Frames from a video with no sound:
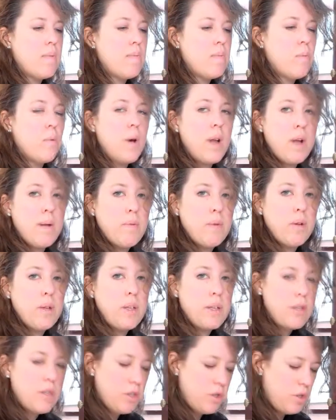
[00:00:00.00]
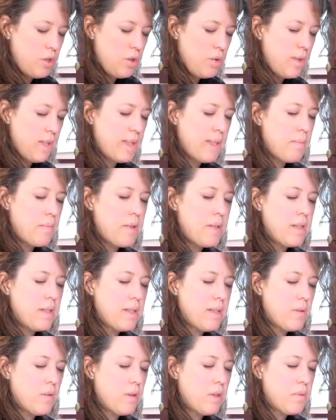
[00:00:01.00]
what I'm going to do is I'm going to
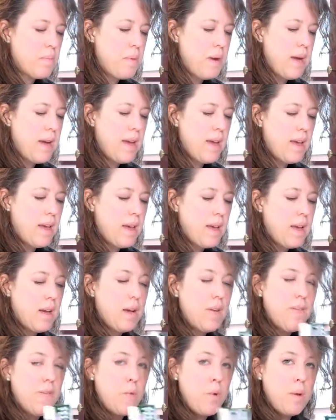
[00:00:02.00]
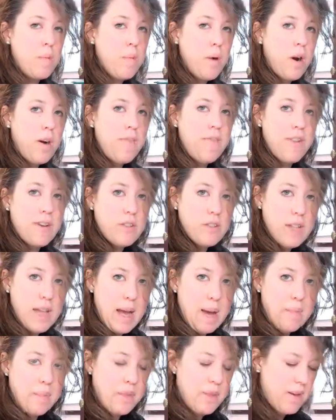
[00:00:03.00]
stick with my 1 bar of Fels
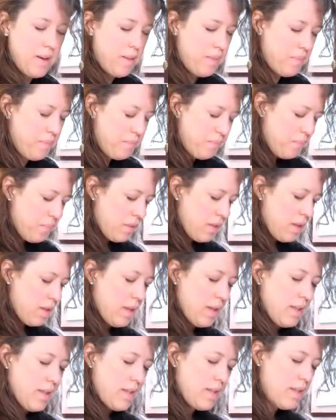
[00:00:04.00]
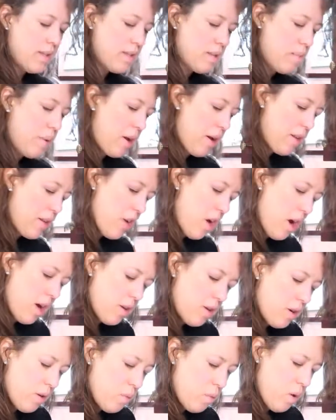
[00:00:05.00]
Naphtha. This is about
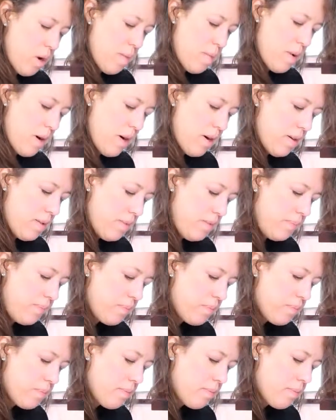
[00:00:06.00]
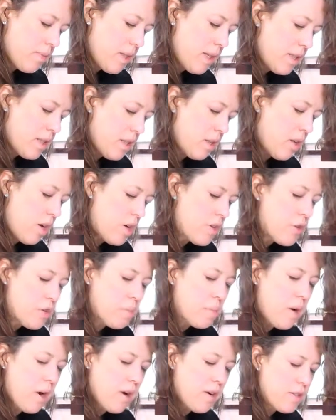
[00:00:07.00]
$1 at Walmart. It's a laundry
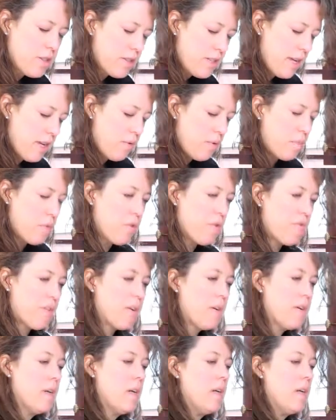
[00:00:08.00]
bar and stain remover.